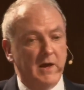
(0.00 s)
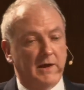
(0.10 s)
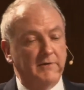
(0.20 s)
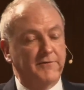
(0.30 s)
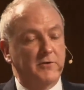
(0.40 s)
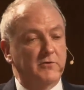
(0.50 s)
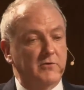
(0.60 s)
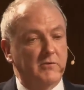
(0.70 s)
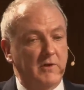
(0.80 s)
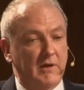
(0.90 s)
And
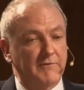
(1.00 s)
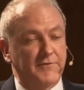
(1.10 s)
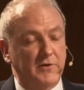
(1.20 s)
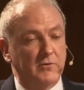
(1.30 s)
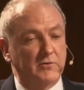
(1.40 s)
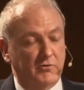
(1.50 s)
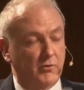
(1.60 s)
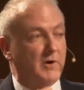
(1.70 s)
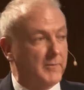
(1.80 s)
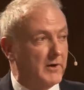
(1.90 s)
if you
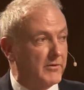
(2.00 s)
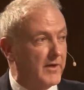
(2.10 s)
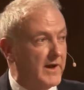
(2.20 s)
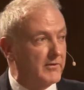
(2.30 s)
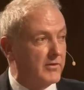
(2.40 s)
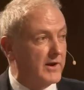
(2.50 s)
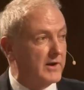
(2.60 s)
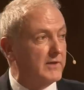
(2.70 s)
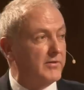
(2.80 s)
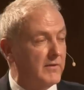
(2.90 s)
talk about that, then
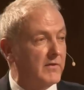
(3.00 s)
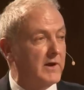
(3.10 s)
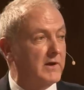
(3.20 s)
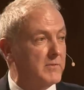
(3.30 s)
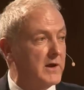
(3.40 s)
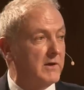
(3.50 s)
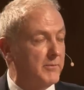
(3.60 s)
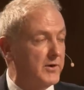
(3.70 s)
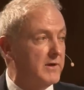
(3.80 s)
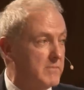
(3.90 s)
I think they can make a
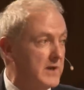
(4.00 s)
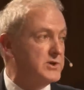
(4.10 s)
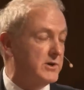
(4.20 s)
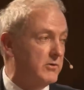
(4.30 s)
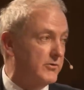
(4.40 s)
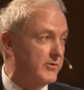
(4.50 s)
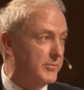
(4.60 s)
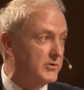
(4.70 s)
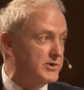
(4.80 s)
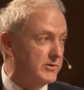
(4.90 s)
pretty major
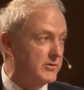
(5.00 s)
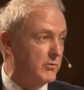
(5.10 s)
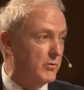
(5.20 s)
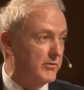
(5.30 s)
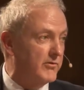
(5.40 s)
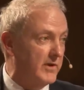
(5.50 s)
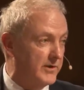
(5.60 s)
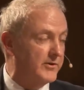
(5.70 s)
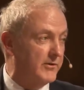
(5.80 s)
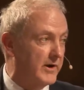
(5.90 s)
contribution. Absolutely. Towards
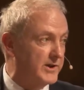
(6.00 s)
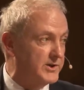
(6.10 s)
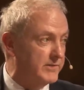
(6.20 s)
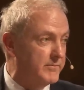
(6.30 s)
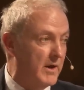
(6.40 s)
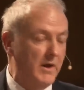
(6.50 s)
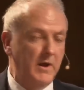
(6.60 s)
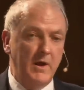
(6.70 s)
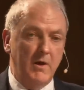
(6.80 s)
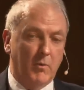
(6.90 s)
integration.
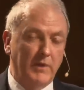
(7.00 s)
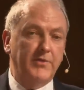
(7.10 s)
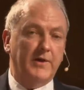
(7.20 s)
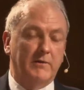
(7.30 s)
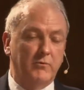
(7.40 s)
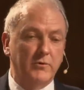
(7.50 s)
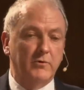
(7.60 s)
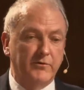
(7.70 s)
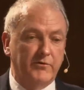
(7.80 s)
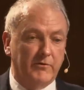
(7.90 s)
One thing I would
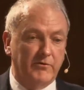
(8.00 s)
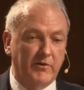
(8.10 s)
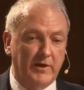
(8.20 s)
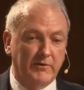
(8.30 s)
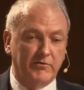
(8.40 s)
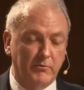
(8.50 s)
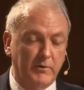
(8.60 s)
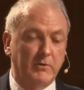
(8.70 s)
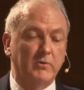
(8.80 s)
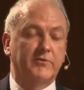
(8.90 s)
also say is that
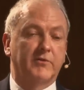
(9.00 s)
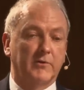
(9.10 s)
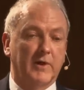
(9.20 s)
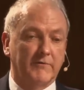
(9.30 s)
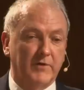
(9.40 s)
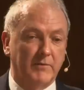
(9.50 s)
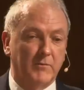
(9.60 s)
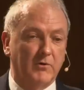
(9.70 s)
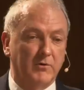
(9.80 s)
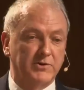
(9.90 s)
we also have a
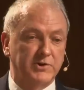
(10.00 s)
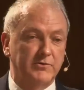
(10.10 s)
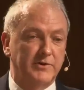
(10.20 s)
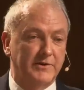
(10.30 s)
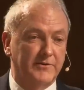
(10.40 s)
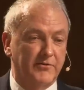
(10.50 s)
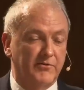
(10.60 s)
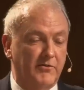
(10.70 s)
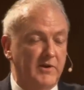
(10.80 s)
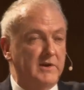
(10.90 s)
moral duty to
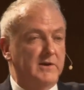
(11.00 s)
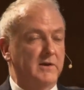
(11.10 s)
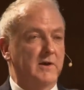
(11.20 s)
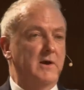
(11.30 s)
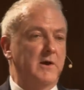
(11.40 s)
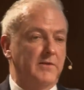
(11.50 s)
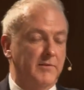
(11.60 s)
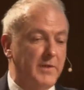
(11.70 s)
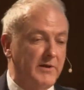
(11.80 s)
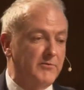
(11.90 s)
seek
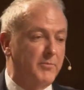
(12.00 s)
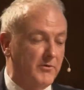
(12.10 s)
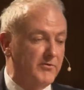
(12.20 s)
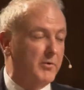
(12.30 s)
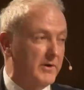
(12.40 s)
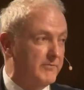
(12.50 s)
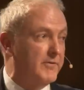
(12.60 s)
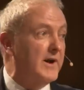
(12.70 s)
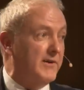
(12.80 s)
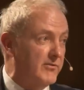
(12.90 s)
the best possible
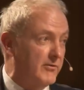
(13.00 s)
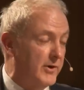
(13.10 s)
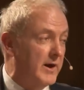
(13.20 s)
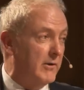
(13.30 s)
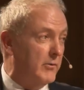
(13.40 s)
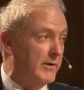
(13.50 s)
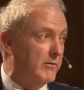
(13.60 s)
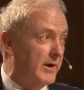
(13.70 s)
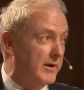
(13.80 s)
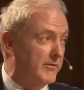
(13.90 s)
advice on how we
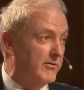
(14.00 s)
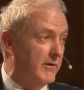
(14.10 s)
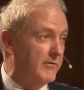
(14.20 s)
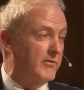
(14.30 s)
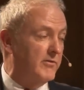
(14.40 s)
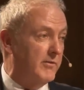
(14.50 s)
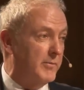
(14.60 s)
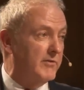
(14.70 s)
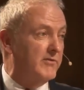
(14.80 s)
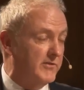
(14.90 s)
run our services and the
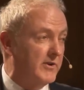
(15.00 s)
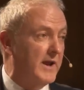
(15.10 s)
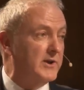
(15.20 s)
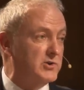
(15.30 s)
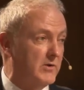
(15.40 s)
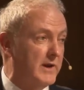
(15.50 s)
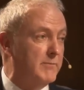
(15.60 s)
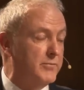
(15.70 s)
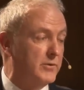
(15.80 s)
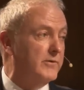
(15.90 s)
best intellectual
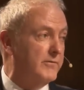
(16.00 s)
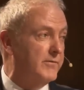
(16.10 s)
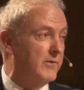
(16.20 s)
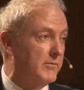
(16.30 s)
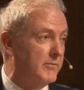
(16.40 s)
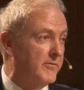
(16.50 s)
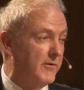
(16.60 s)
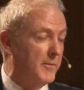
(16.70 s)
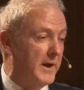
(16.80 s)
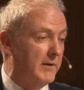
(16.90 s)
input
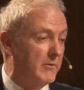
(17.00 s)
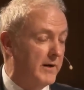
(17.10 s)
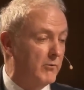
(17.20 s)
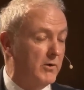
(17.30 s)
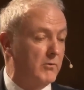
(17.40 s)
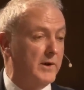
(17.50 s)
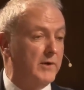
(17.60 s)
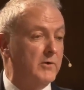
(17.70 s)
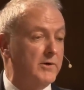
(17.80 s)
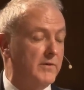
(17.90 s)
from anywhere. What we're
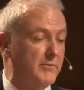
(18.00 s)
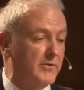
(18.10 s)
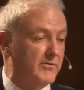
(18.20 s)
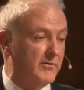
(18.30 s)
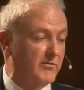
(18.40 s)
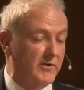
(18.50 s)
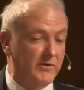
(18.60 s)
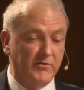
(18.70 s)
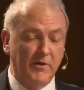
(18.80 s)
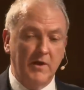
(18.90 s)
not in the business
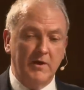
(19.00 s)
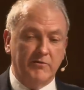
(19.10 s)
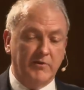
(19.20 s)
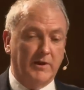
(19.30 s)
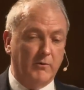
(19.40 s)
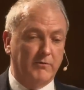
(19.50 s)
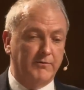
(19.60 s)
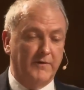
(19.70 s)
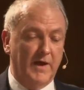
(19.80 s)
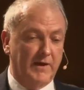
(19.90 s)
is selling
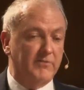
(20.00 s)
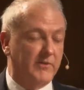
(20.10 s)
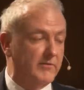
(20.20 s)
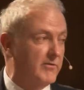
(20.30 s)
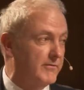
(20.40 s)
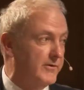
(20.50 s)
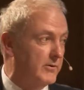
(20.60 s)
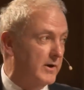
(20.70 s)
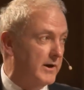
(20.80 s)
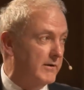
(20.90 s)
off assets, if
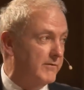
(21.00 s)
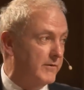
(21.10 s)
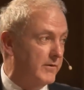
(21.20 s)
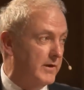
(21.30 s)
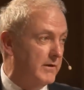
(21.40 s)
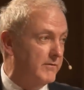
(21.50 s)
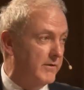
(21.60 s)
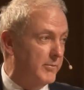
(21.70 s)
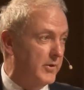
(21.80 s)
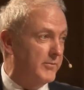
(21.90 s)
you like, for
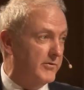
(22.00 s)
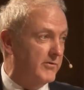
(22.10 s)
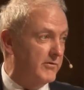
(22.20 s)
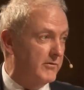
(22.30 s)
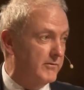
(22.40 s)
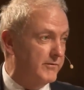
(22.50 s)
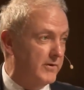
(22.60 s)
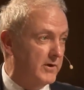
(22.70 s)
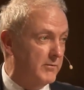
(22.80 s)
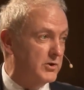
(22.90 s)
the purposes
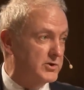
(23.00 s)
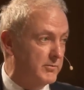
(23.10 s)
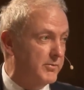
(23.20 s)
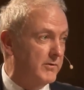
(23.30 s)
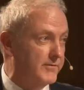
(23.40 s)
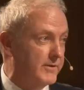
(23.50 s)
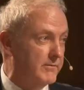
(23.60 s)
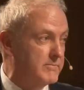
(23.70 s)
of commercial profit.